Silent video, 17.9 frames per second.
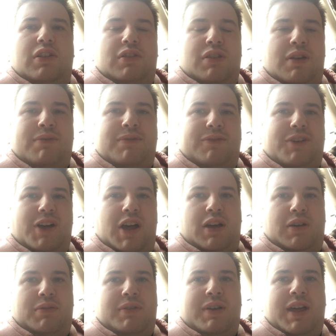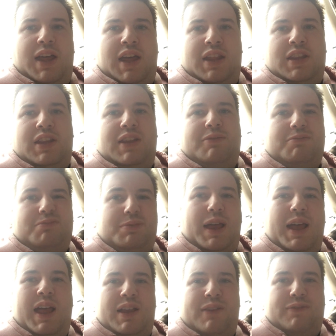live far away and they've
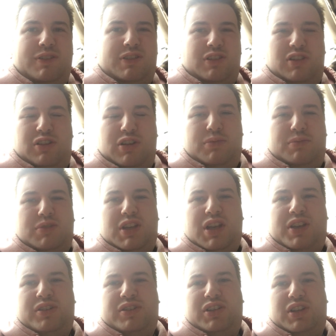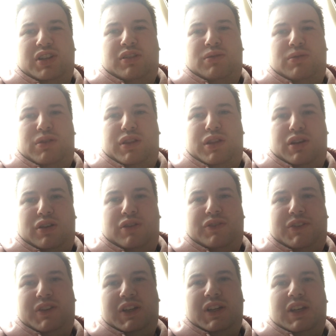paid for accommodation and stuff,